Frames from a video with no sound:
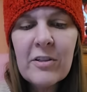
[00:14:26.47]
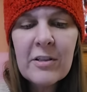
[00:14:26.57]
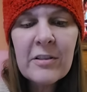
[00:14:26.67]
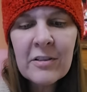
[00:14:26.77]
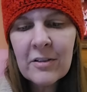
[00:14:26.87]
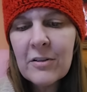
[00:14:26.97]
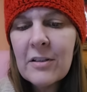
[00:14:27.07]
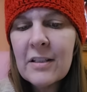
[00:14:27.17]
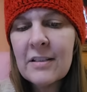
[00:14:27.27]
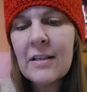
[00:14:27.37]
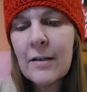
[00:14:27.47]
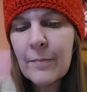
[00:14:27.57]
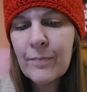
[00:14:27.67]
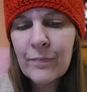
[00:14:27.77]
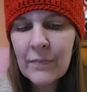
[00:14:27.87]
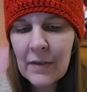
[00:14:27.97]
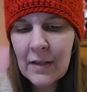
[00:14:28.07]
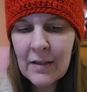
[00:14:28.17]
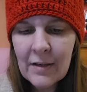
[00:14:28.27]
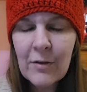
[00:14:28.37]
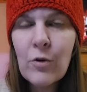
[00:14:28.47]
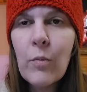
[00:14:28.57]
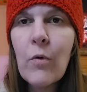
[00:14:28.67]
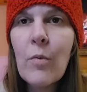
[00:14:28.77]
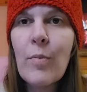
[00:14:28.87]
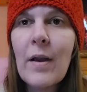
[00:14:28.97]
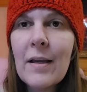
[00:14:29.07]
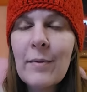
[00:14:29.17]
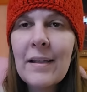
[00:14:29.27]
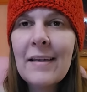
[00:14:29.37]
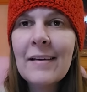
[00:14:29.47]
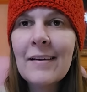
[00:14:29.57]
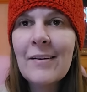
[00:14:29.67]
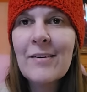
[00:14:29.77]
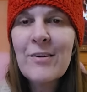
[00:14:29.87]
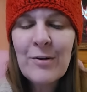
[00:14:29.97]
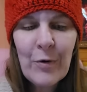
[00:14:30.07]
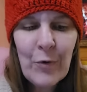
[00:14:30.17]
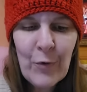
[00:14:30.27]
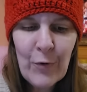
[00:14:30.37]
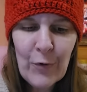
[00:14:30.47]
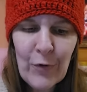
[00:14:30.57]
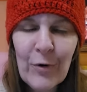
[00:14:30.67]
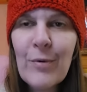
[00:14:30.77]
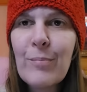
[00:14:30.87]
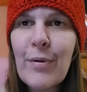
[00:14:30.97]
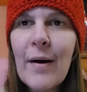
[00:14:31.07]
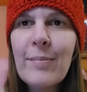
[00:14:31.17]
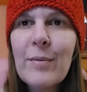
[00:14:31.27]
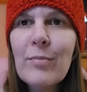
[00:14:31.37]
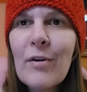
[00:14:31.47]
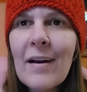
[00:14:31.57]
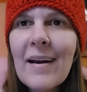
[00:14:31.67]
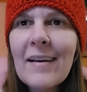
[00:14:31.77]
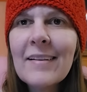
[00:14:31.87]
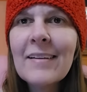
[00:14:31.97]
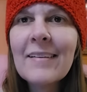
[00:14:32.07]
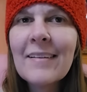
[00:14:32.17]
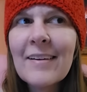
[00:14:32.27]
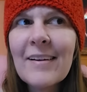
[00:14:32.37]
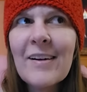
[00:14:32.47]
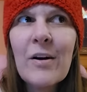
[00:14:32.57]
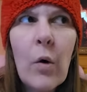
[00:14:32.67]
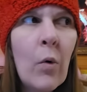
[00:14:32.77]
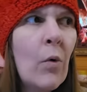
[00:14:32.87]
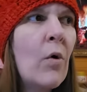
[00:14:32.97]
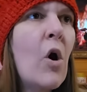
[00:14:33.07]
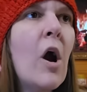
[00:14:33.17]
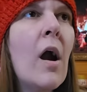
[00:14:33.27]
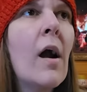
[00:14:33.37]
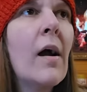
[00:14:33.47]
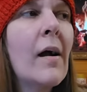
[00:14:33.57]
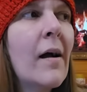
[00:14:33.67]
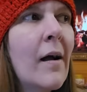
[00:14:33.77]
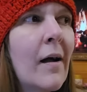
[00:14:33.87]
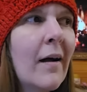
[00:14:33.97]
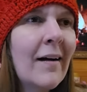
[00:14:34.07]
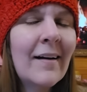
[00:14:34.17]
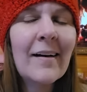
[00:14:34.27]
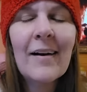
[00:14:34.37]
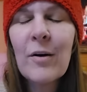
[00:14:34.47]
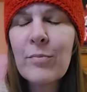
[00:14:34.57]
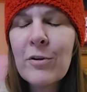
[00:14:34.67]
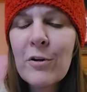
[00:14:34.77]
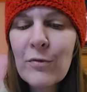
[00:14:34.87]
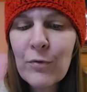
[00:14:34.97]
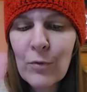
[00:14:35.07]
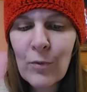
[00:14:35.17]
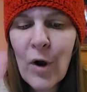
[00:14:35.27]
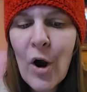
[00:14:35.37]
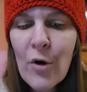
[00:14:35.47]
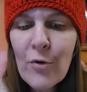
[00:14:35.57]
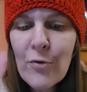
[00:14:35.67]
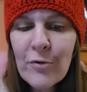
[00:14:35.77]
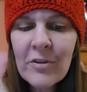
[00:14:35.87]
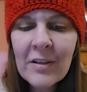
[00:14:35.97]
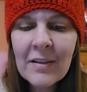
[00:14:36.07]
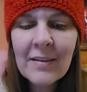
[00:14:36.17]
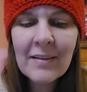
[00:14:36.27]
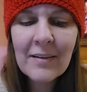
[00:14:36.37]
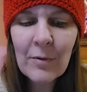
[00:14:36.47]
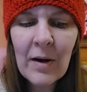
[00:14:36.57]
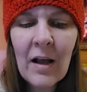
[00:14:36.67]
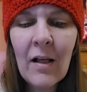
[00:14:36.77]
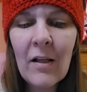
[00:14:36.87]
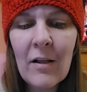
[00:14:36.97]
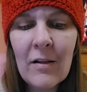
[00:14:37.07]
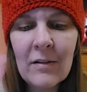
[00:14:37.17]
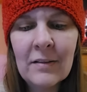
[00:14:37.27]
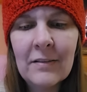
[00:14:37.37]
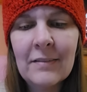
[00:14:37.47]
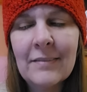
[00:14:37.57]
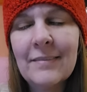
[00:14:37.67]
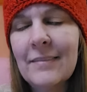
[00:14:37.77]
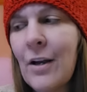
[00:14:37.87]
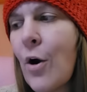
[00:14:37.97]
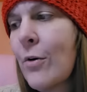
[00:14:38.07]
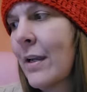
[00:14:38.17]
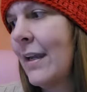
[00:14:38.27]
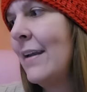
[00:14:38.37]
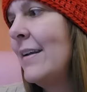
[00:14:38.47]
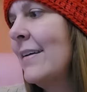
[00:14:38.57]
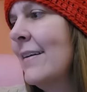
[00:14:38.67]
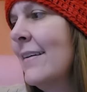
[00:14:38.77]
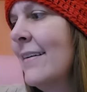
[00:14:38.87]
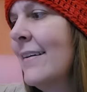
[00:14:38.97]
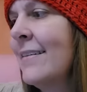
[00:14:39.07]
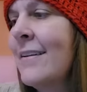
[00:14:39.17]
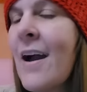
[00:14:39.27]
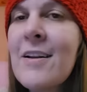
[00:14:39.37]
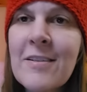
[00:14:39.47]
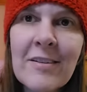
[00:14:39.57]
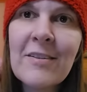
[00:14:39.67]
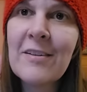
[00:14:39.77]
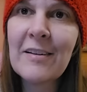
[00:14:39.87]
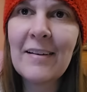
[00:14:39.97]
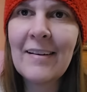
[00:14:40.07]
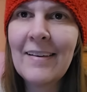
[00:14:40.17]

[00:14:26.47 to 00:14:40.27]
just as good as a newborn baby or puppy breath or a beautiful rose well, okay, not as good